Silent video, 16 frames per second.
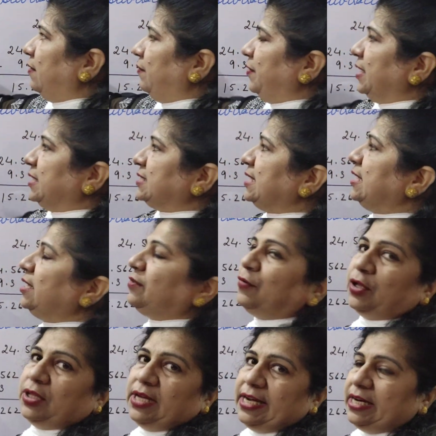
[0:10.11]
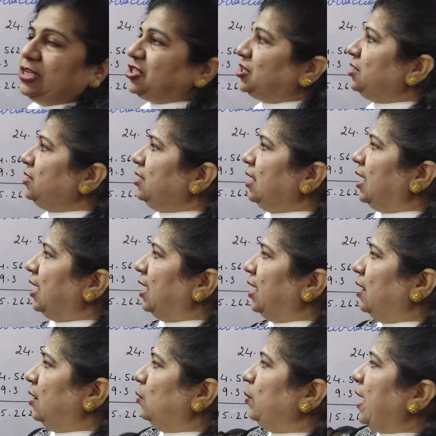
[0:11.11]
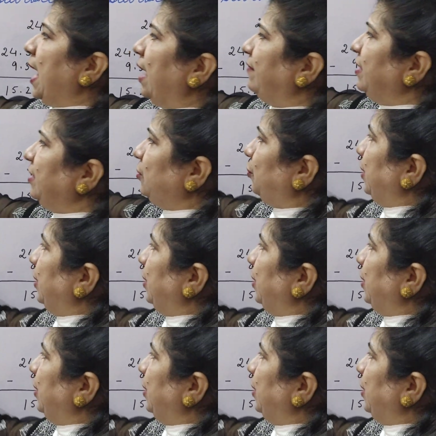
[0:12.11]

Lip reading: We are seeing it for the addition. We are having